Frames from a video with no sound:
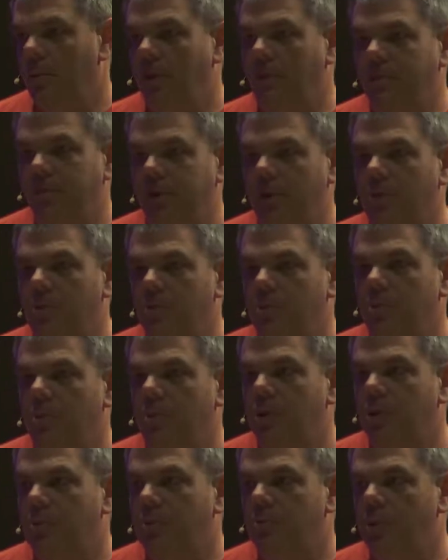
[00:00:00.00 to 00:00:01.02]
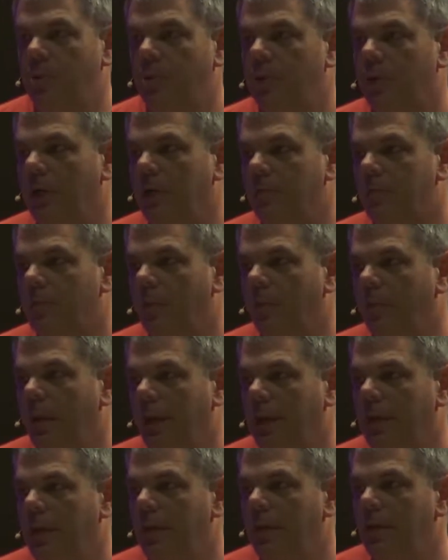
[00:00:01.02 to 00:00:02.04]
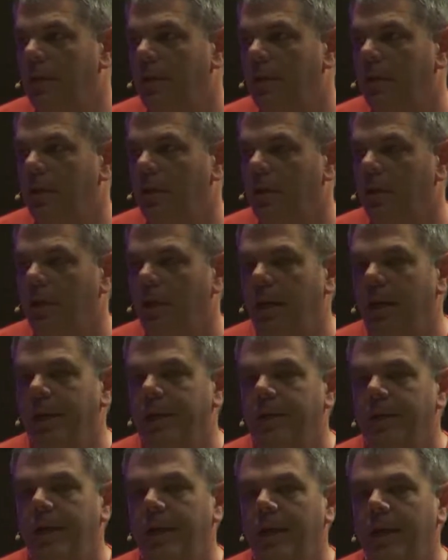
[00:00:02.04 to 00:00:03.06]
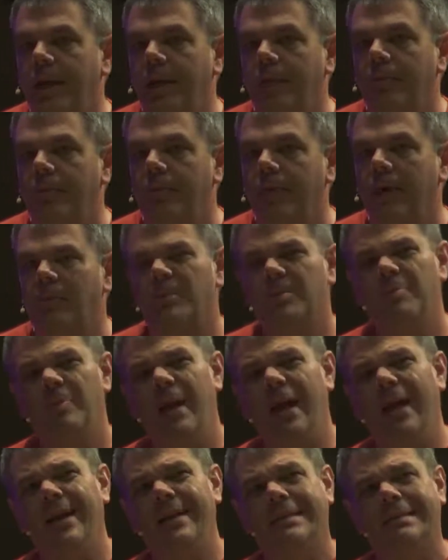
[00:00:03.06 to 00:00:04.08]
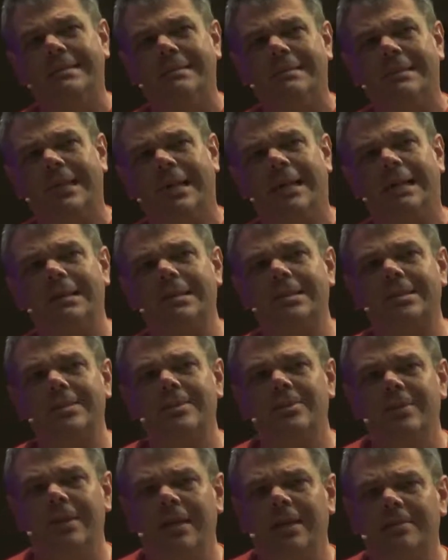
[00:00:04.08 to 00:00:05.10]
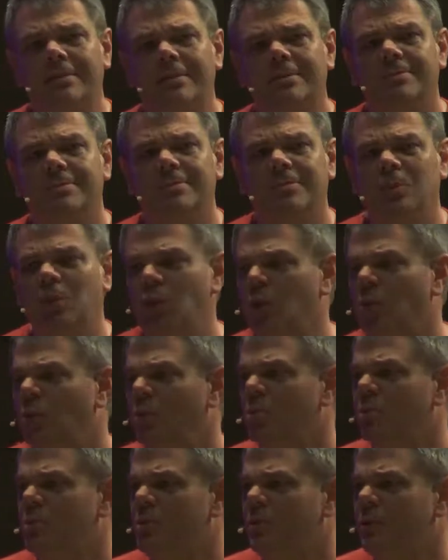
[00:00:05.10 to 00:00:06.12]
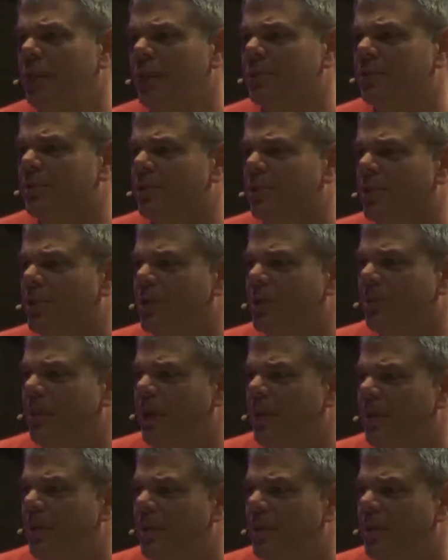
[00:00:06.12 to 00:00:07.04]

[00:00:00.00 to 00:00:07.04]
first one was Bucharest, Romania. And that was back in, 2002, 2003 maybe?